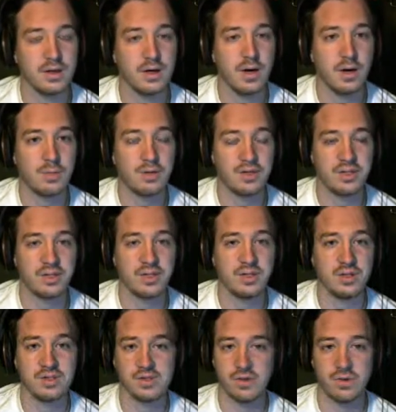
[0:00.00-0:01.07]

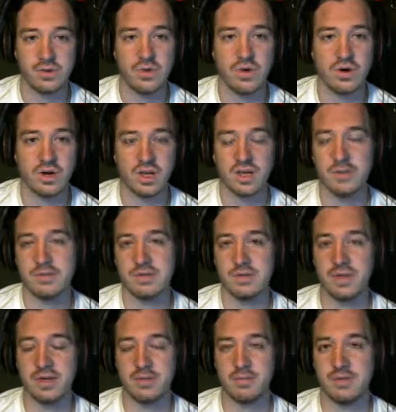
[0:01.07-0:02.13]
RPGs or horror games you'd
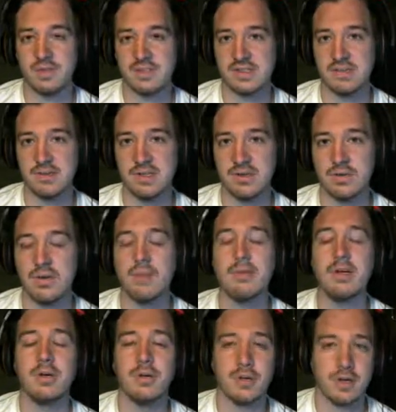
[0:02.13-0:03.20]
like to see me do, let me
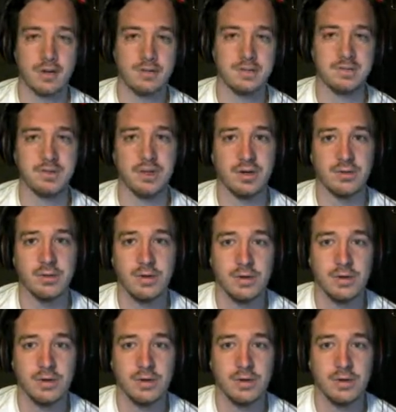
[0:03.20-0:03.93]
know in the comments below